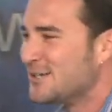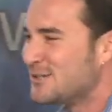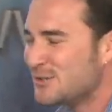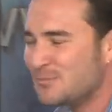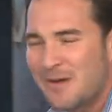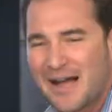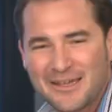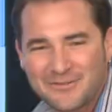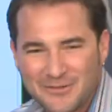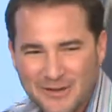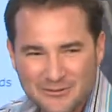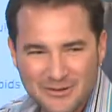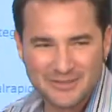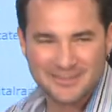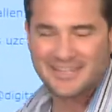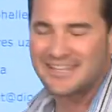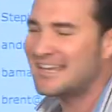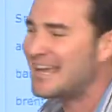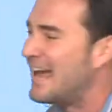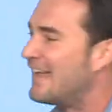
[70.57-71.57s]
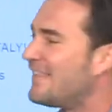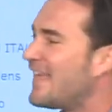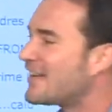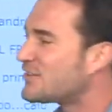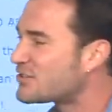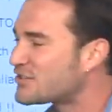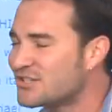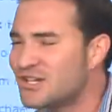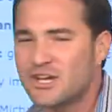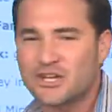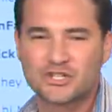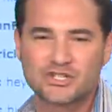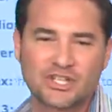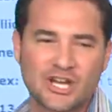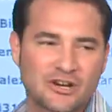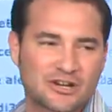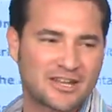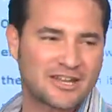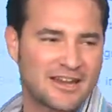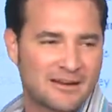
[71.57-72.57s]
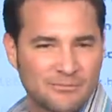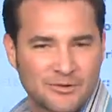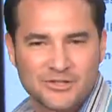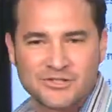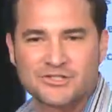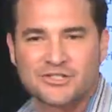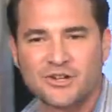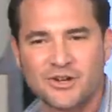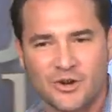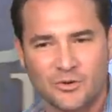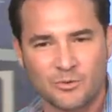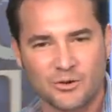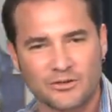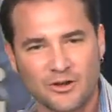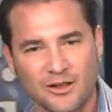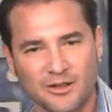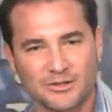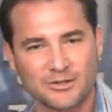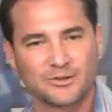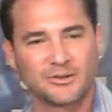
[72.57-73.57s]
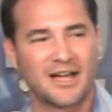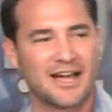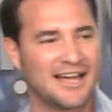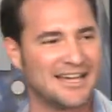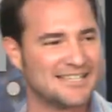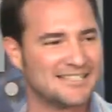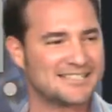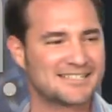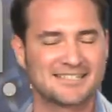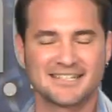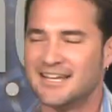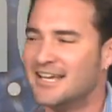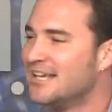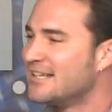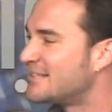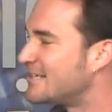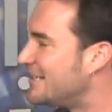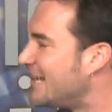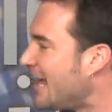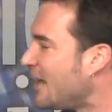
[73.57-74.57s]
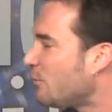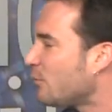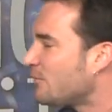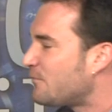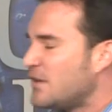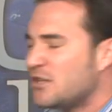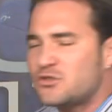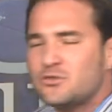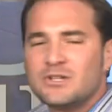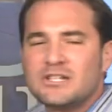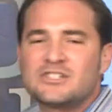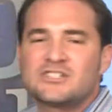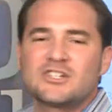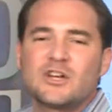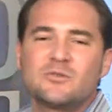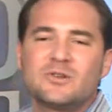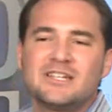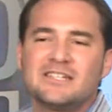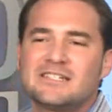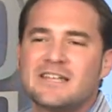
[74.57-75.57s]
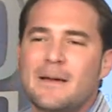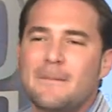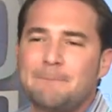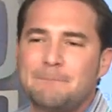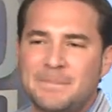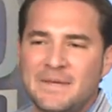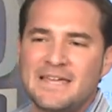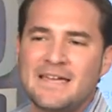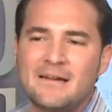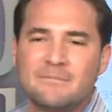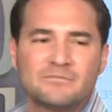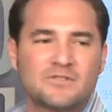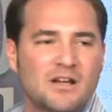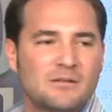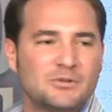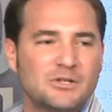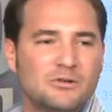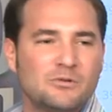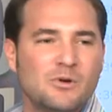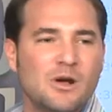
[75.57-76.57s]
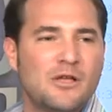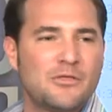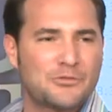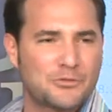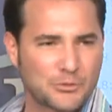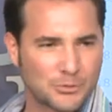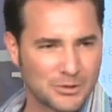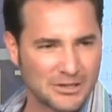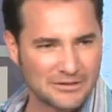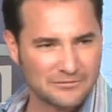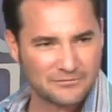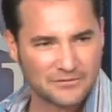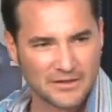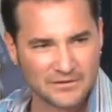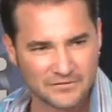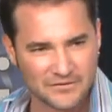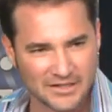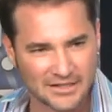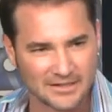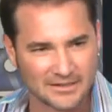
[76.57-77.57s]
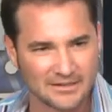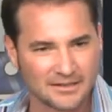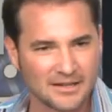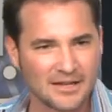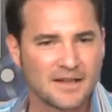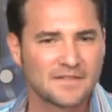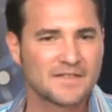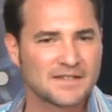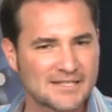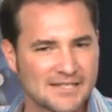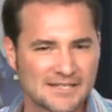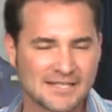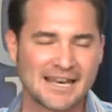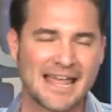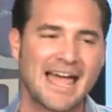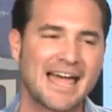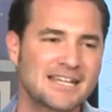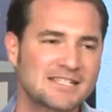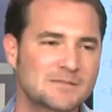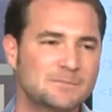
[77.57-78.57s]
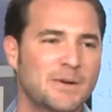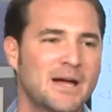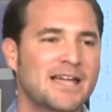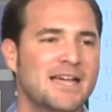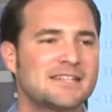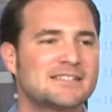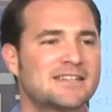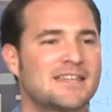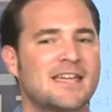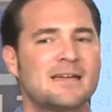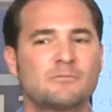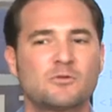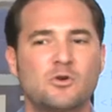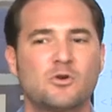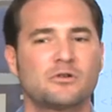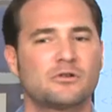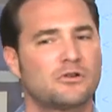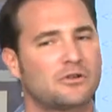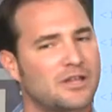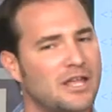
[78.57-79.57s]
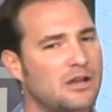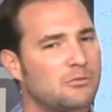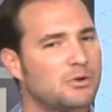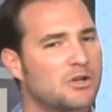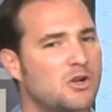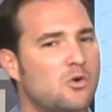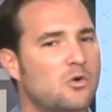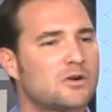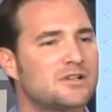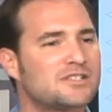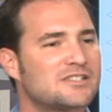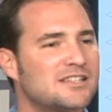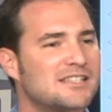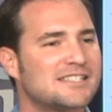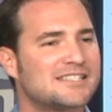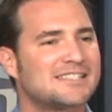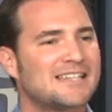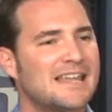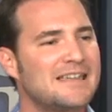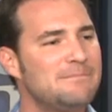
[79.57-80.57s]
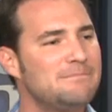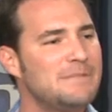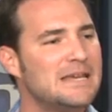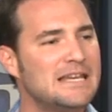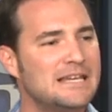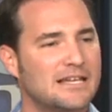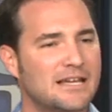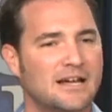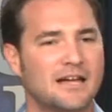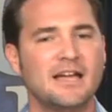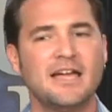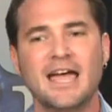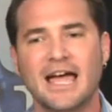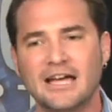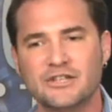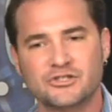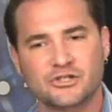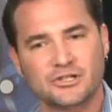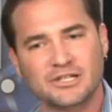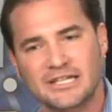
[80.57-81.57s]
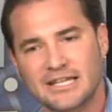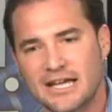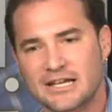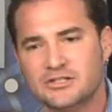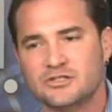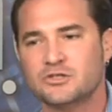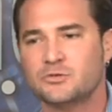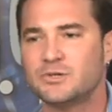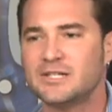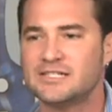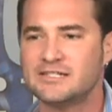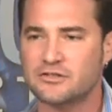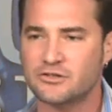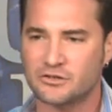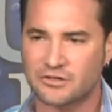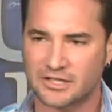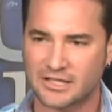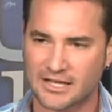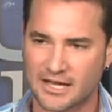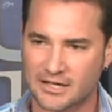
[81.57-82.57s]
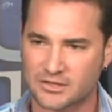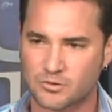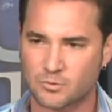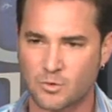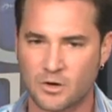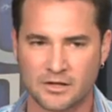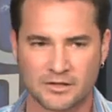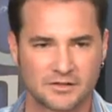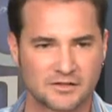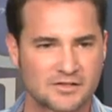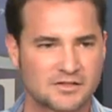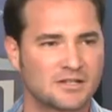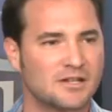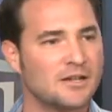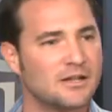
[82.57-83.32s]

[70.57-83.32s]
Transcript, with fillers: do my favorite thing, and that's share cameras with all of you guys. Today we're featuring Sony's PMW 350. This is an S by S camcorder, okay? It records to the same media as your EX3s and your EX1s.